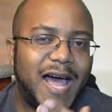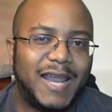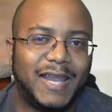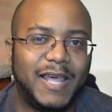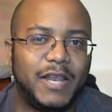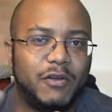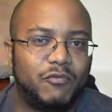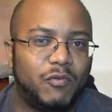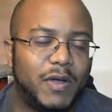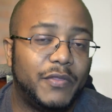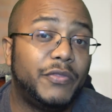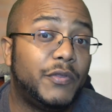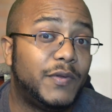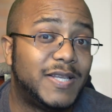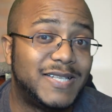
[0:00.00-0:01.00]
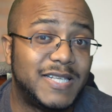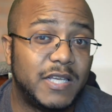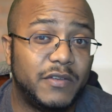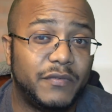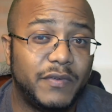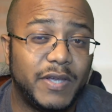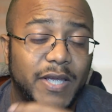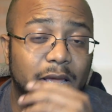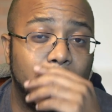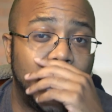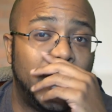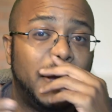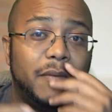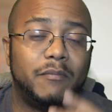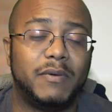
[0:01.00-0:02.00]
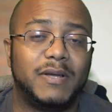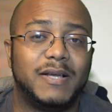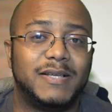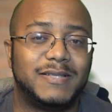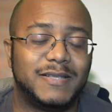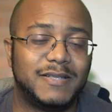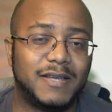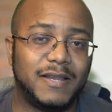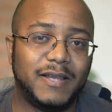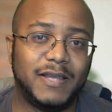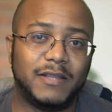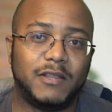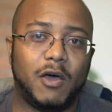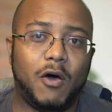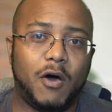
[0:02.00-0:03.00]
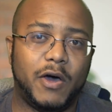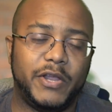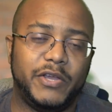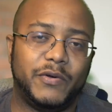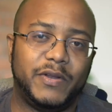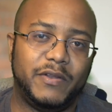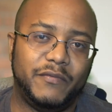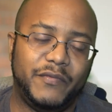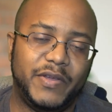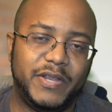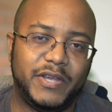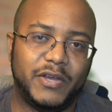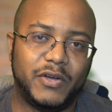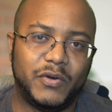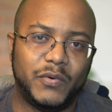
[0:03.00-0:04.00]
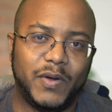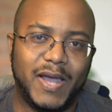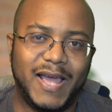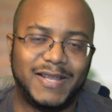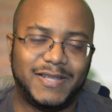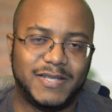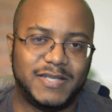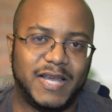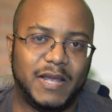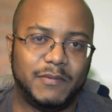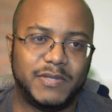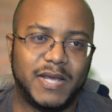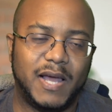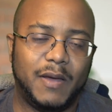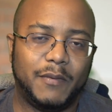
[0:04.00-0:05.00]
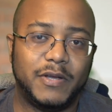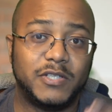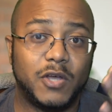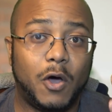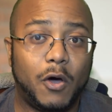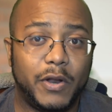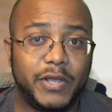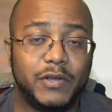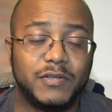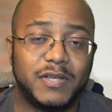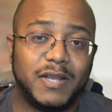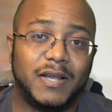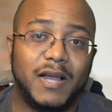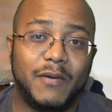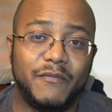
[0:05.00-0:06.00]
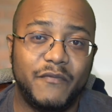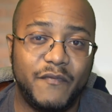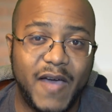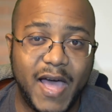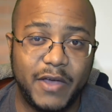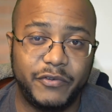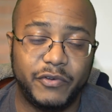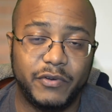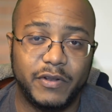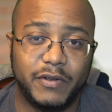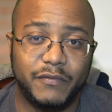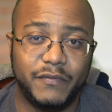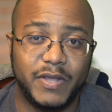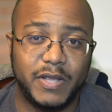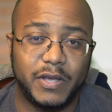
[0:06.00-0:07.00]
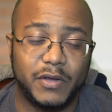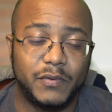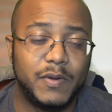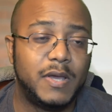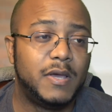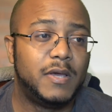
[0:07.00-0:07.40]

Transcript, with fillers: I let it run through the TV because it's going to get the audio and the video at the same time, because audio is going to come faster than the video.